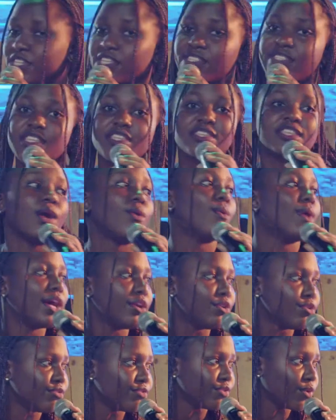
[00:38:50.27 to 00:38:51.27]
is in the
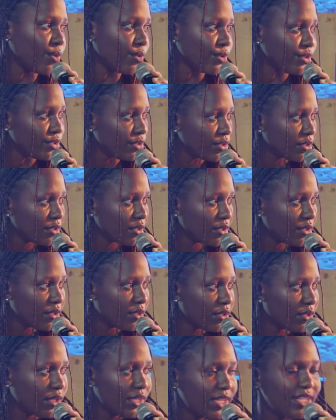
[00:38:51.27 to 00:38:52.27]
Word of God.
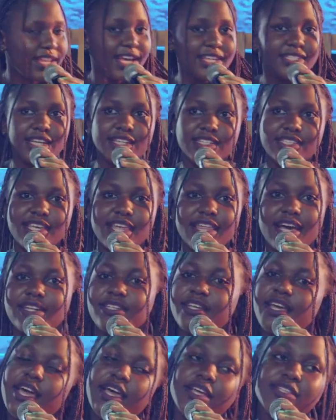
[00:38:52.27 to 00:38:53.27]
He doesn't say that,
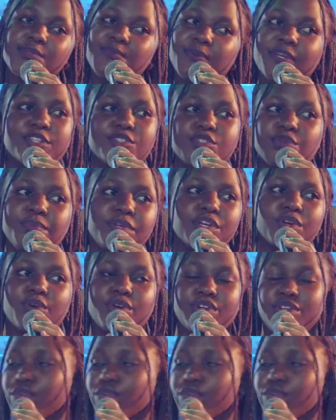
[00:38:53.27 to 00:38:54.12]
hey, speak to me, God.